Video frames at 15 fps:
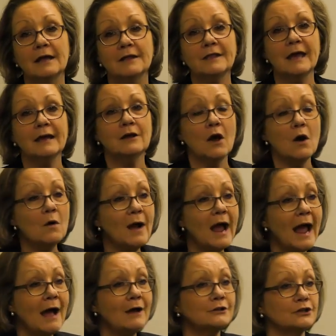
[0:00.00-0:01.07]
They go
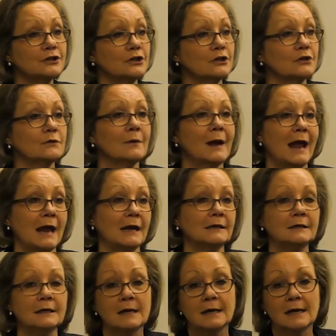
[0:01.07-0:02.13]
out to you,
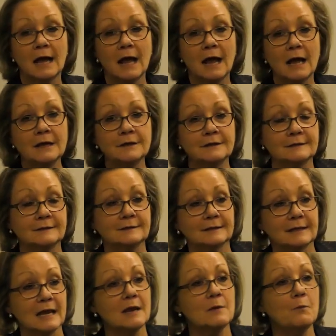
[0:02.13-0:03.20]
and the
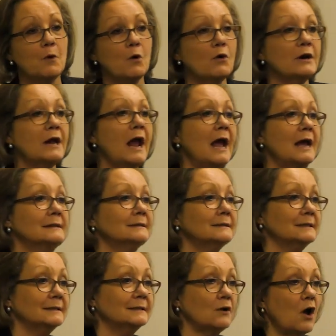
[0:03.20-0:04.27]
SCI board has
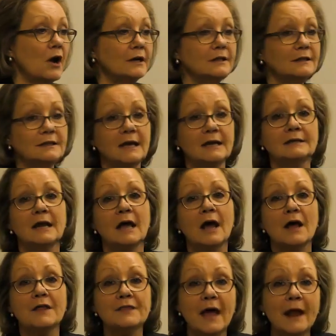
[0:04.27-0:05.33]
decided that
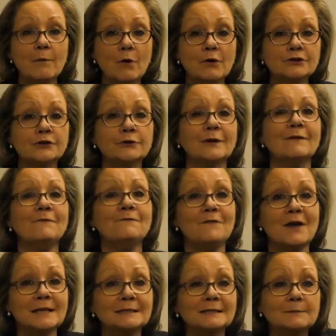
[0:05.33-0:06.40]
they want to
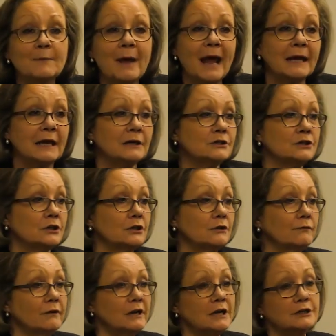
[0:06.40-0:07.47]
invest back into
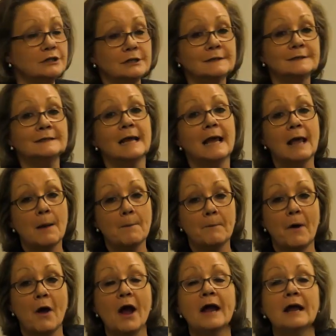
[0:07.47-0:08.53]
the regions
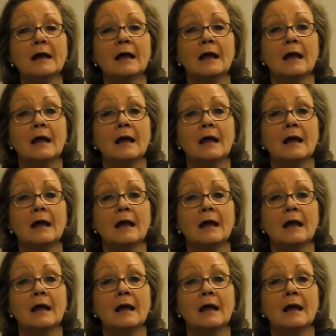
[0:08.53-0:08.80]
by